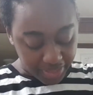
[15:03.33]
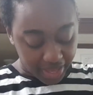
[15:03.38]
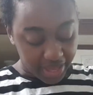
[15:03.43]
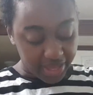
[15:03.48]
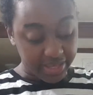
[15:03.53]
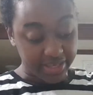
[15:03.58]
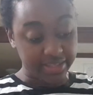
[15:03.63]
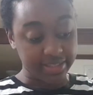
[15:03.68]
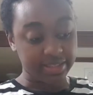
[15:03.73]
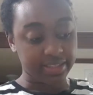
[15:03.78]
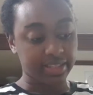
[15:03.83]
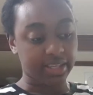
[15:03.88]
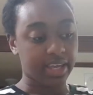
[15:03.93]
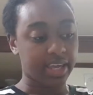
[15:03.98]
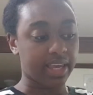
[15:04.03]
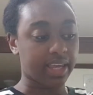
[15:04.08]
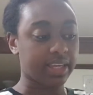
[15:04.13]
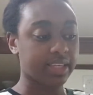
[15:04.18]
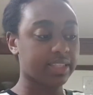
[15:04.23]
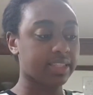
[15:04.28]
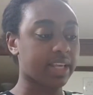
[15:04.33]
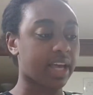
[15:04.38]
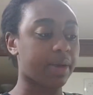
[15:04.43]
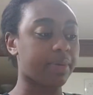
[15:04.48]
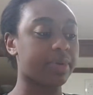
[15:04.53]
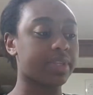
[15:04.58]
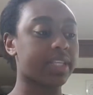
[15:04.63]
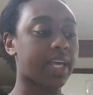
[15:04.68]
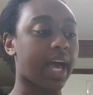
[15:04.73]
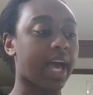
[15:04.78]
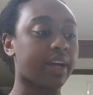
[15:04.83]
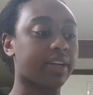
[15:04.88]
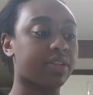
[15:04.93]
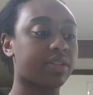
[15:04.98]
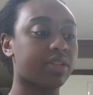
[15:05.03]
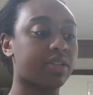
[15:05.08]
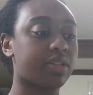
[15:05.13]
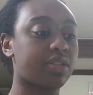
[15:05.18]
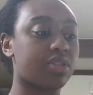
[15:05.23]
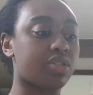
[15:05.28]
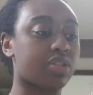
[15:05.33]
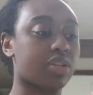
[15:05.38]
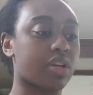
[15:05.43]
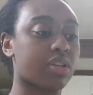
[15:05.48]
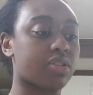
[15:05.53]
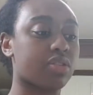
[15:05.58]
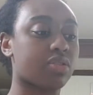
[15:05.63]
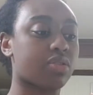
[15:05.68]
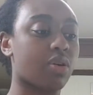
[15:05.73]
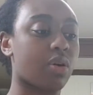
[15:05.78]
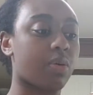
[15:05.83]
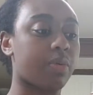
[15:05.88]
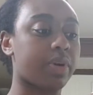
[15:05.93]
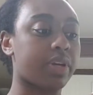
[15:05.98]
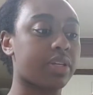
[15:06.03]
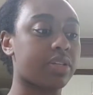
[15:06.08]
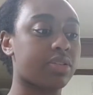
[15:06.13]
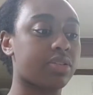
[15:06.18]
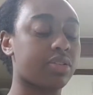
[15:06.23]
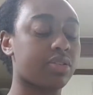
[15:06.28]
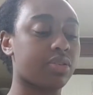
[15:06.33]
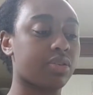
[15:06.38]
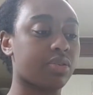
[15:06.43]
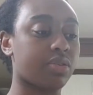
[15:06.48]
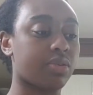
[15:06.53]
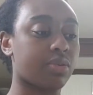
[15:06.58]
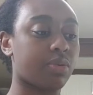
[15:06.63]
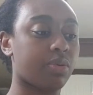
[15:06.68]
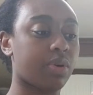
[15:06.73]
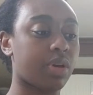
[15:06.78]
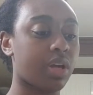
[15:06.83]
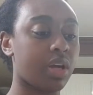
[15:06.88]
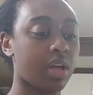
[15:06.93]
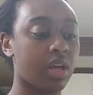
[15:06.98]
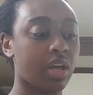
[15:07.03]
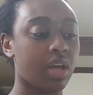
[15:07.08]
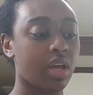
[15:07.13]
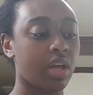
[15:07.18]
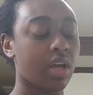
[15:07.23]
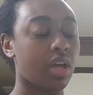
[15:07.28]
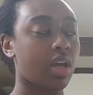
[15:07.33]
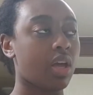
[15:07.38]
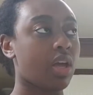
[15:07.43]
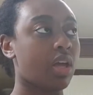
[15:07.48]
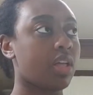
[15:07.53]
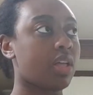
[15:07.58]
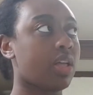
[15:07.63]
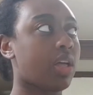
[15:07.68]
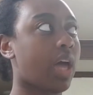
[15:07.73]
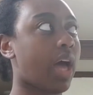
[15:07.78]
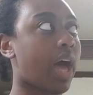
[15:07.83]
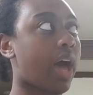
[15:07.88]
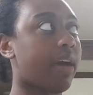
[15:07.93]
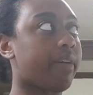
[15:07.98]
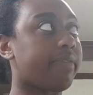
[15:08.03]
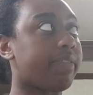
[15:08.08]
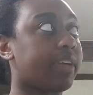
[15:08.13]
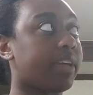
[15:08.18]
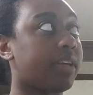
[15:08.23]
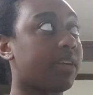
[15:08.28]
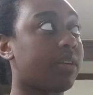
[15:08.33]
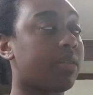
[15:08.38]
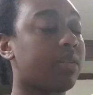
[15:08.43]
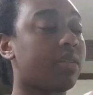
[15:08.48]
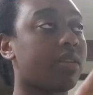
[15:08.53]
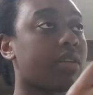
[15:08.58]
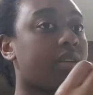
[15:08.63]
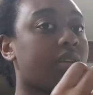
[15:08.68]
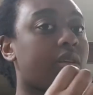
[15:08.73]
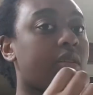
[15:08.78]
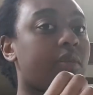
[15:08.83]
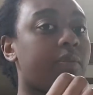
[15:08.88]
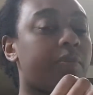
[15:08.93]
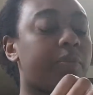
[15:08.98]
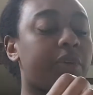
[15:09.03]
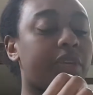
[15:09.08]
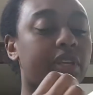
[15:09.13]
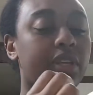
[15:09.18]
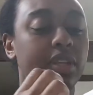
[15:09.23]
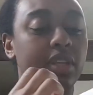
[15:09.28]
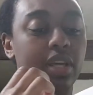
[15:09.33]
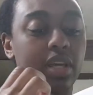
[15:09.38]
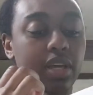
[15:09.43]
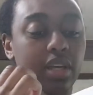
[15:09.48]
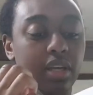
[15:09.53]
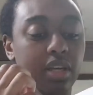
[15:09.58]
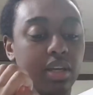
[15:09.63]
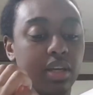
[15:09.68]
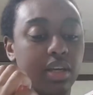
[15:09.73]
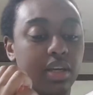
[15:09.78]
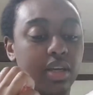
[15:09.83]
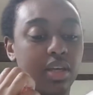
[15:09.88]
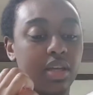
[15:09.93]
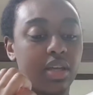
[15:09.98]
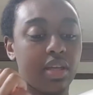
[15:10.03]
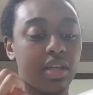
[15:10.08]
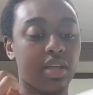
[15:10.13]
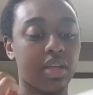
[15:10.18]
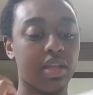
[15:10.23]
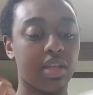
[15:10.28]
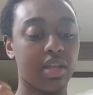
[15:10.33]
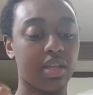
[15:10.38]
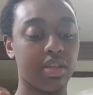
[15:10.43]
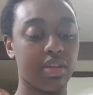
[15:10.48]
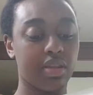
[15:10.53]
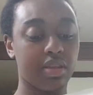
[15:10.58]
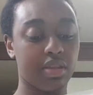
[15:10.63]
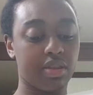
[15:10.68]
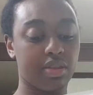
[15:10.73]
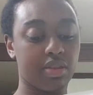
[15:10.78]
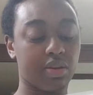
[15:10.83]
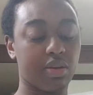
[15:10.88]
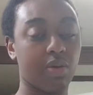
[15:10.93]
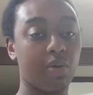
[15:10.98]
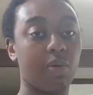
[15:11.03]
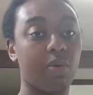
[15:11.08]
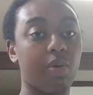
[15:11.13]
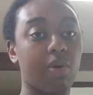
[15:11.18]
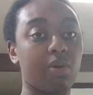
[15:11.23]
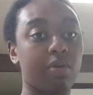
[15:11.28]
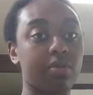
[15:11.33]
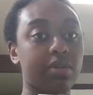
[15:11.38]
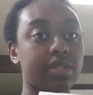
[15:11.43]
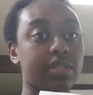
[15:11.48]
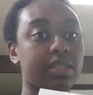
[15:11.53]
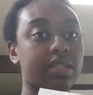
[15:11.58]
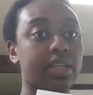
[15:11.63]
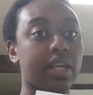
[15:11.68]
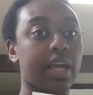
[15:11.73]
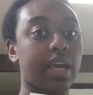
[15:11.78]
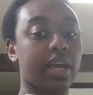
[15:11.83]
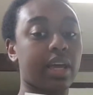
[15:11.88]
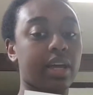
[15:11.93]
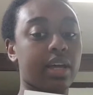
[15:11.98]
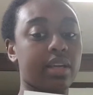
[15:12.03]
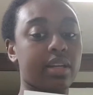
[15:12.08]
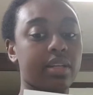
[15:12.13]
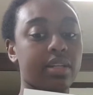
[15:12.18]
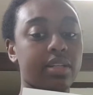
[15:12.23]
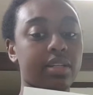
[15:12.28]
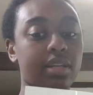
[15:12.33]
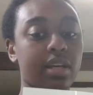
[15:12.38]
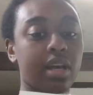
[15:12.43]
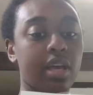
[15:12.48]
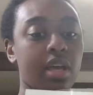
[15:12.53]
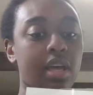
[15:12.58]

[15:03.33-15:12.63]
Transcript: that is the case, I was actually just going to have it be like the quotes and